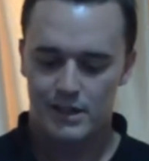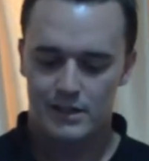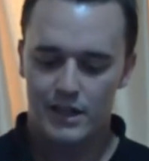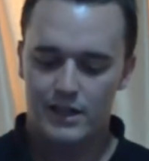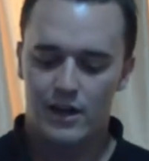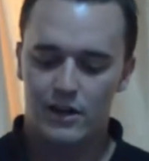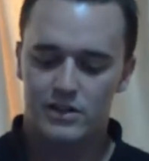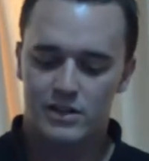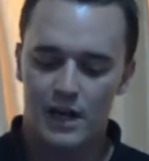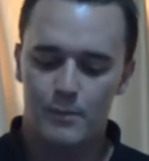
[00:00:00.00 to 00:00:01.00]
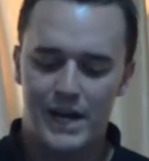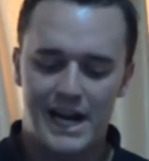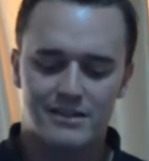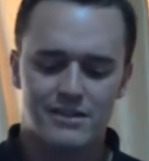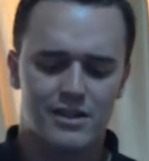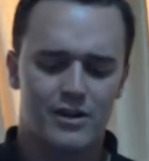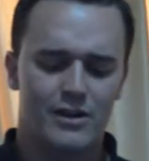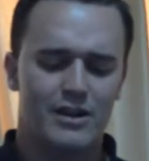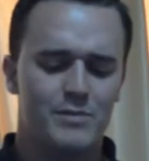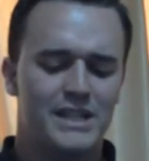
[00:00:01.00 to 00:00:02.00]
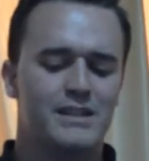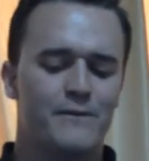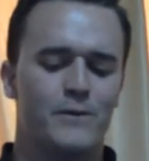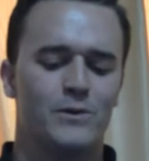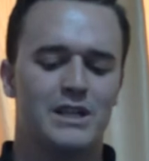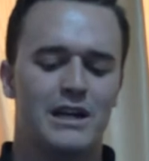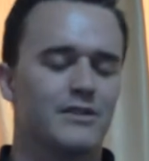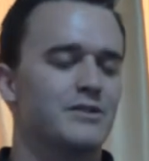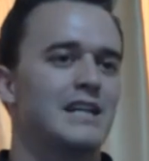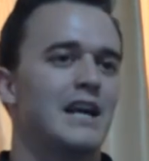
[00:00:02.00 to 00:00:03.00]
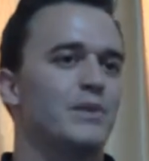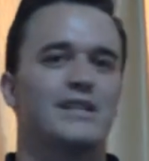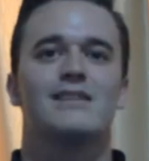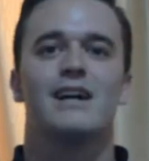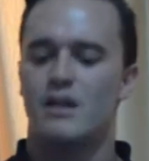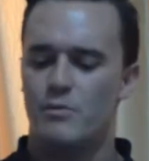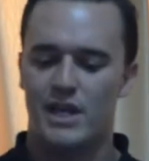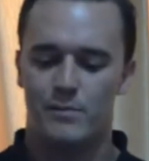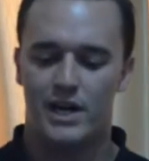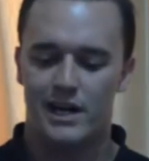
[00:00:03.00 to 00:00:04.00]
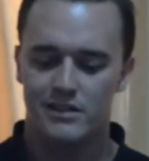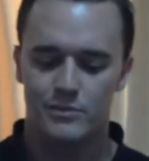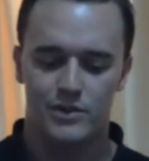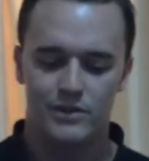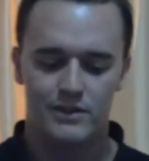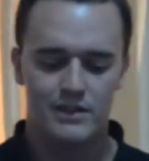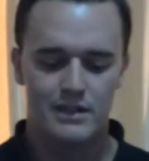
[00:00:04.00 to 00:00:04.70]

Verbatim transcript: See, there are some passages that are going to be difficult to understand, but it's not going to be impossible.